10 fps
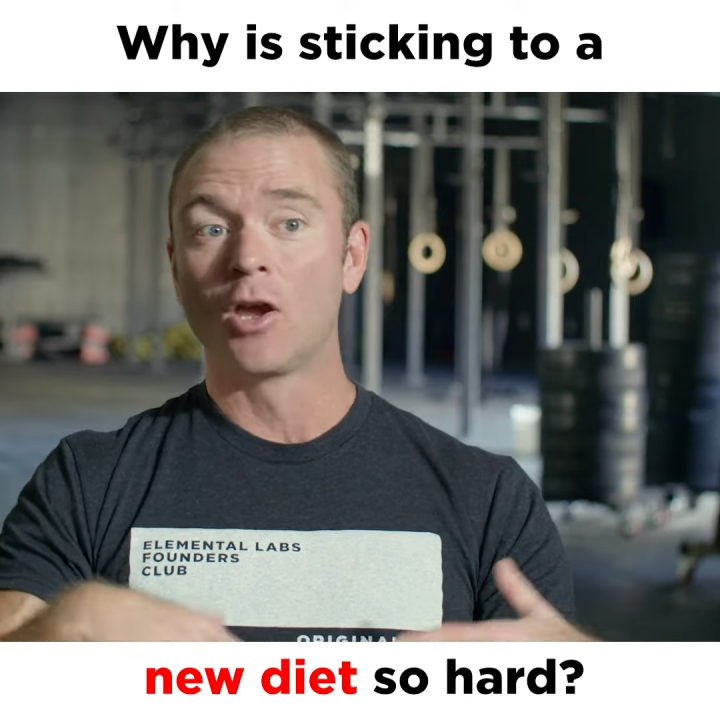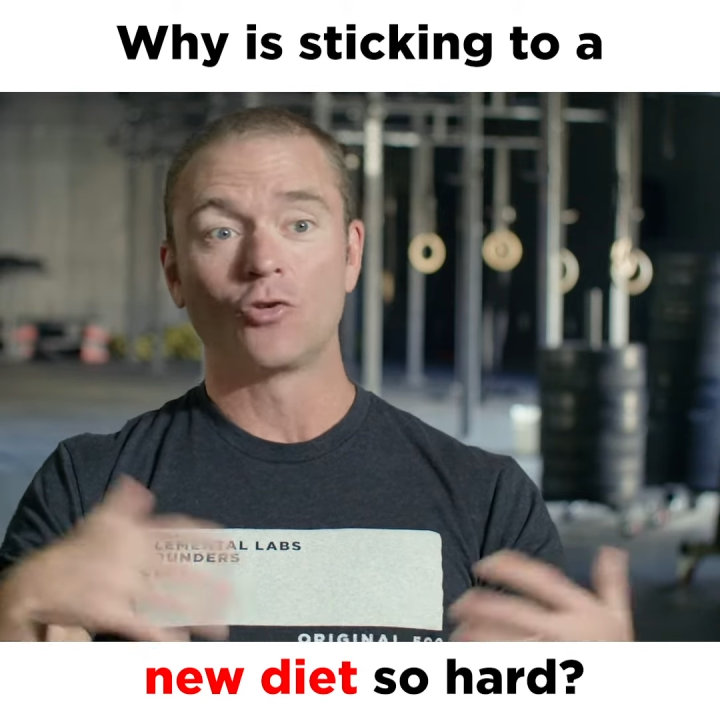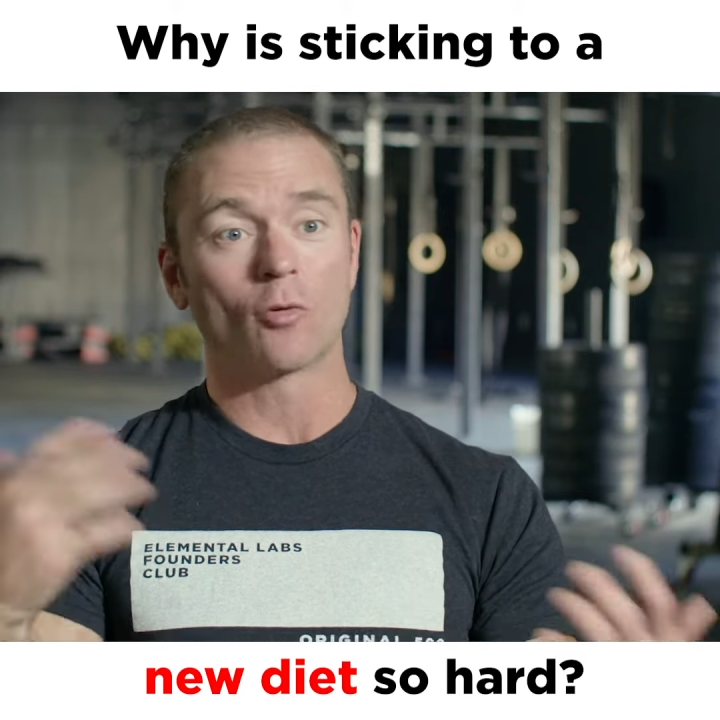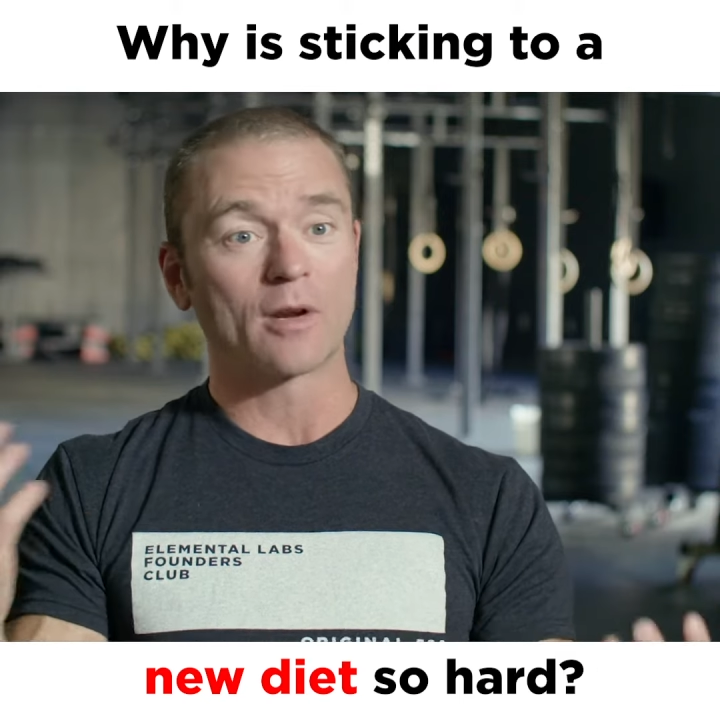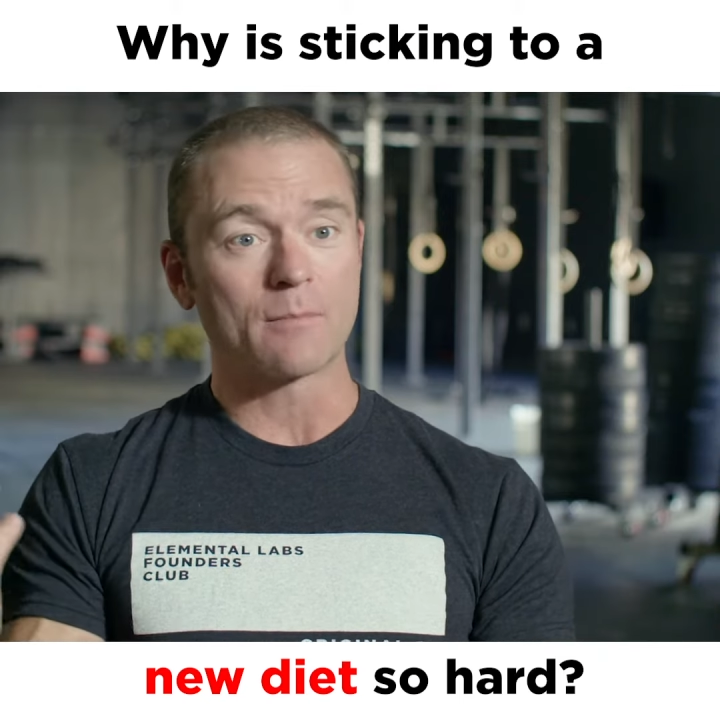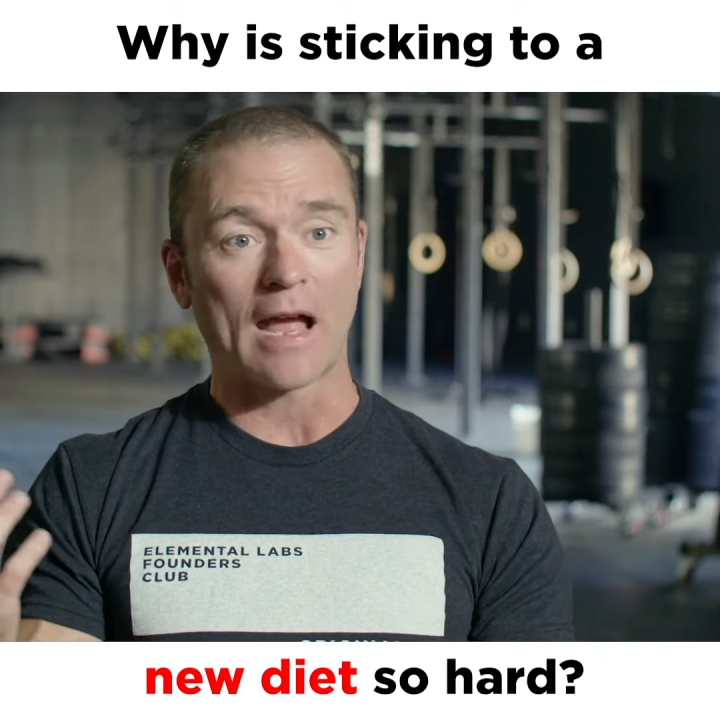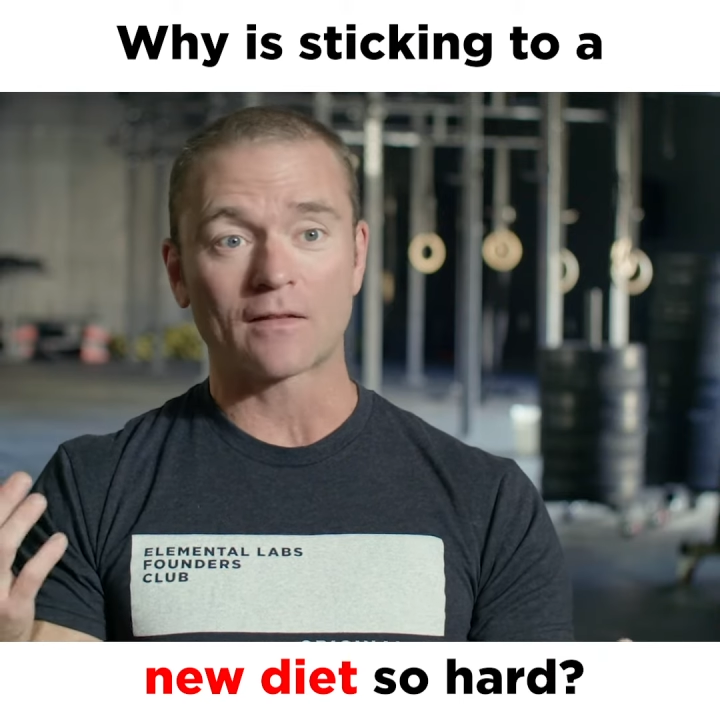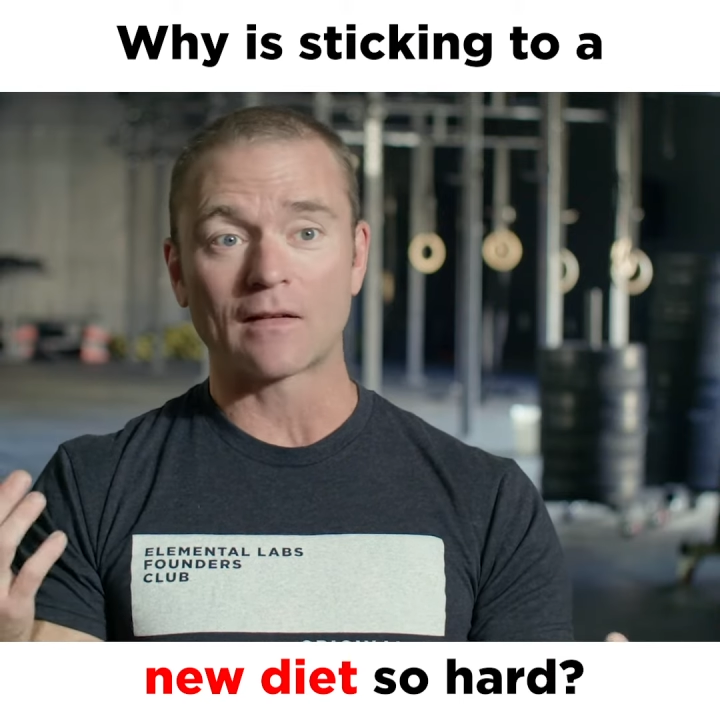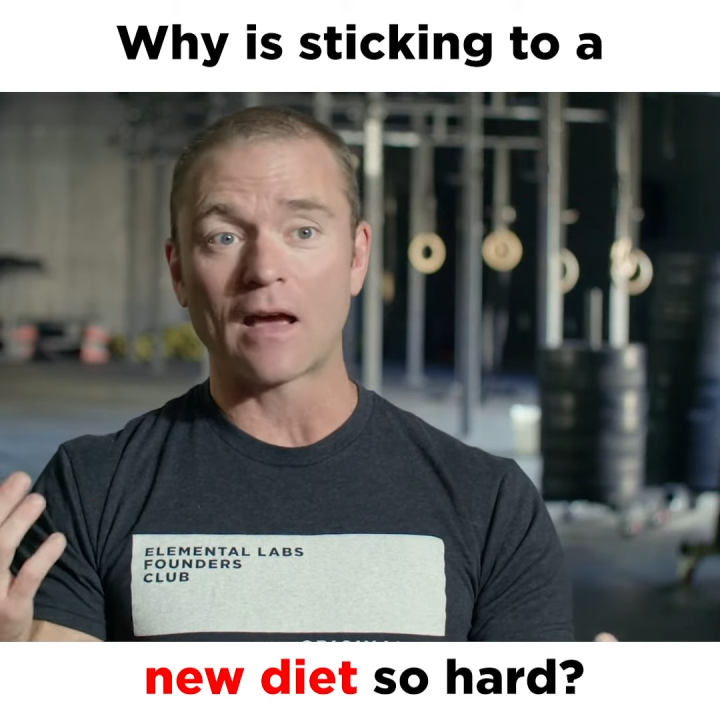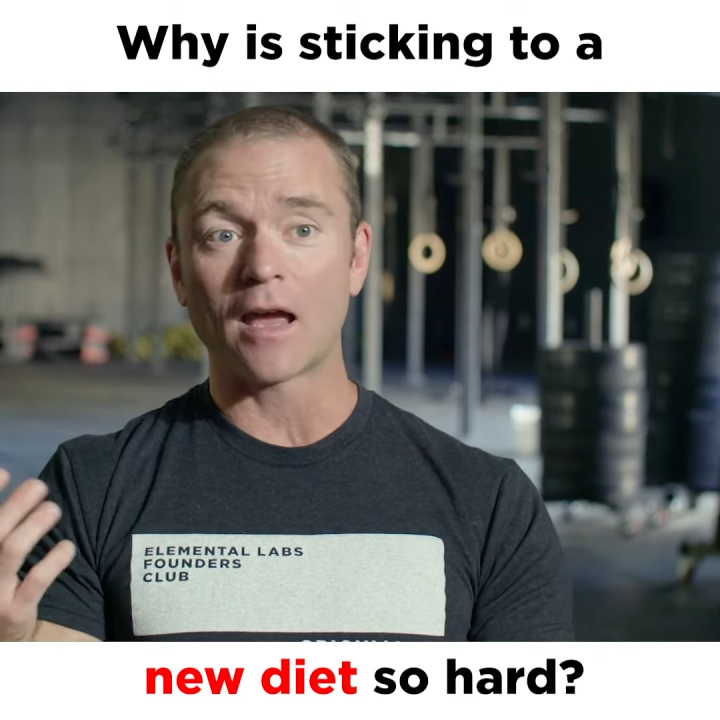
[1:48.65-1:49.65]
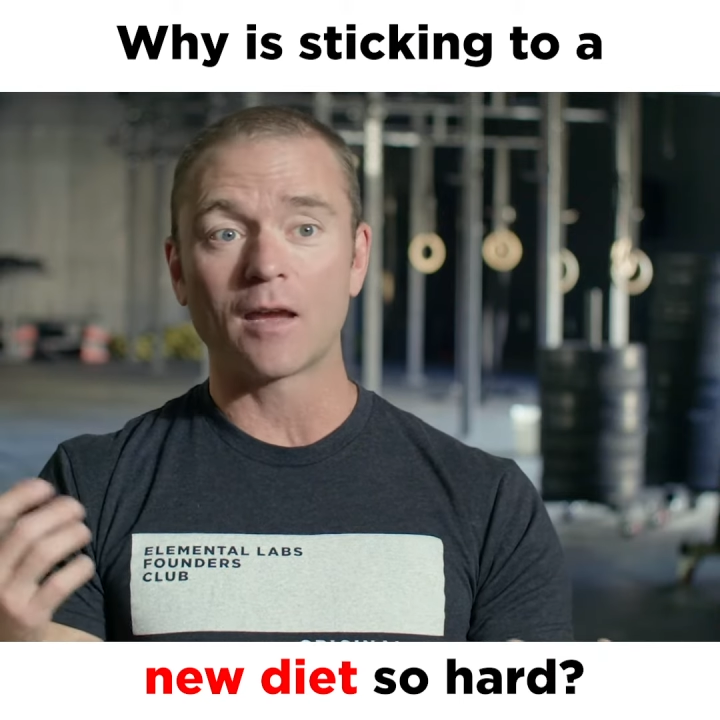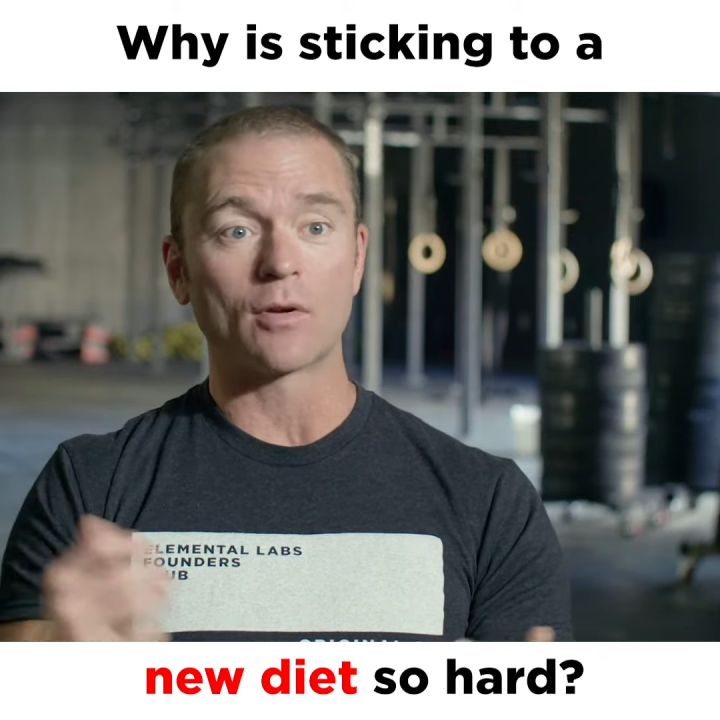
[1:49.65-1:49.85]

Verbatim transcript: nobody bats an eye.